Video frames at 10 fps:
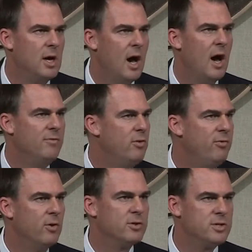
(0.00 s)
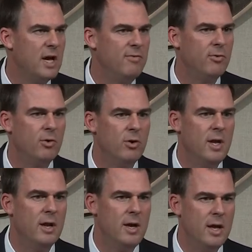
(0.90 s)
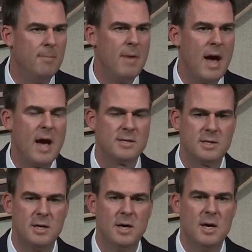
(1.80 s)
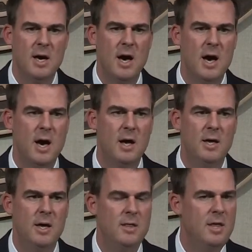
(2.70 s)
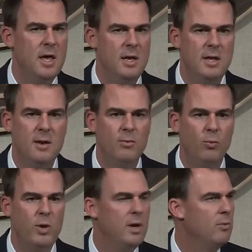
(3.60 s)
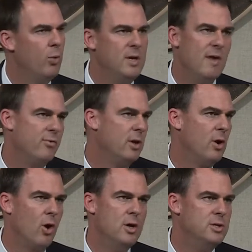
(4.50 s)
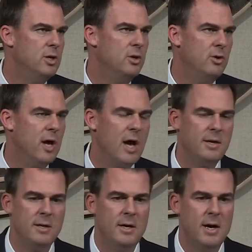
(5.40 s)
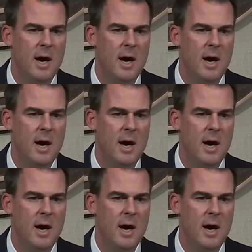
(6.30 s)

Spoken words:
If you feel safer in a mask, then we definitely encourage you to do that.